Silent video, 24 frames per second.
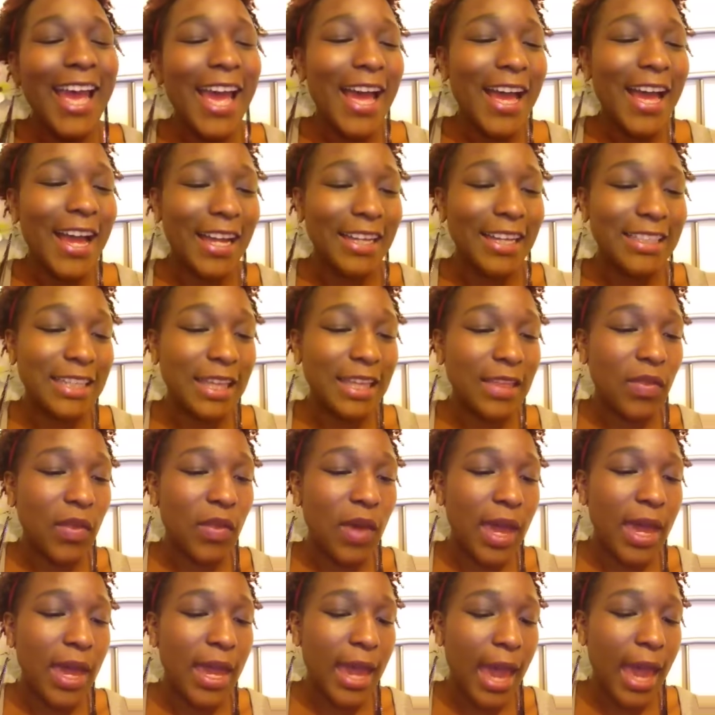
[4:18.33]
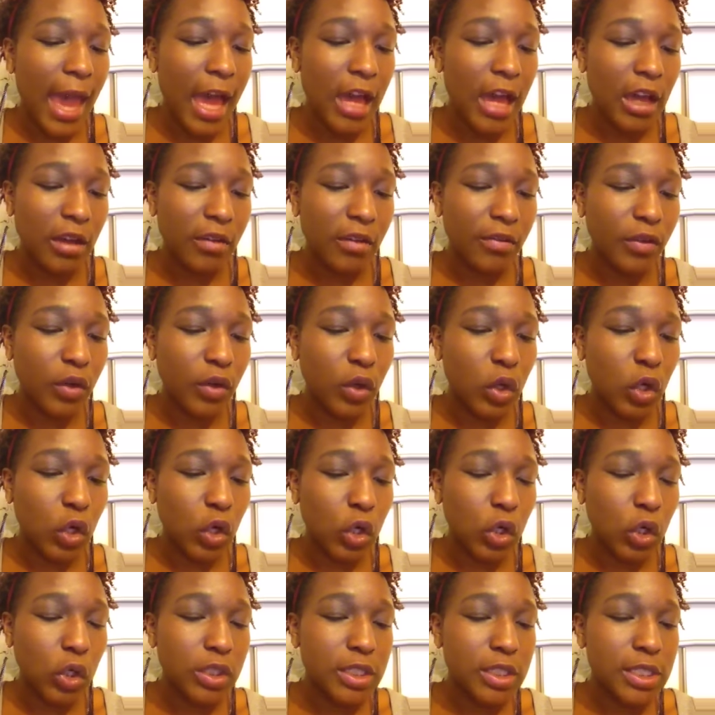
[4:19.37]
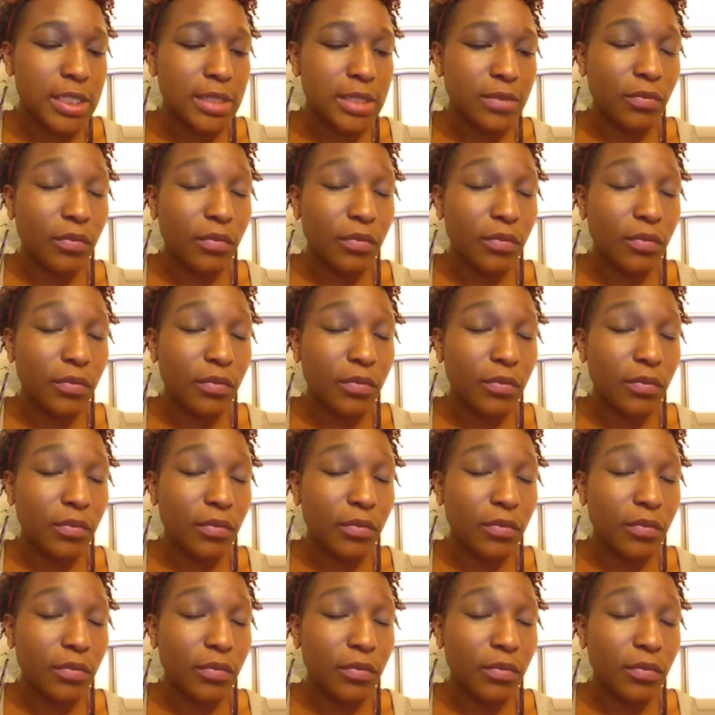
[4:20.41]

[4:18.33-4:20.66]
and they have got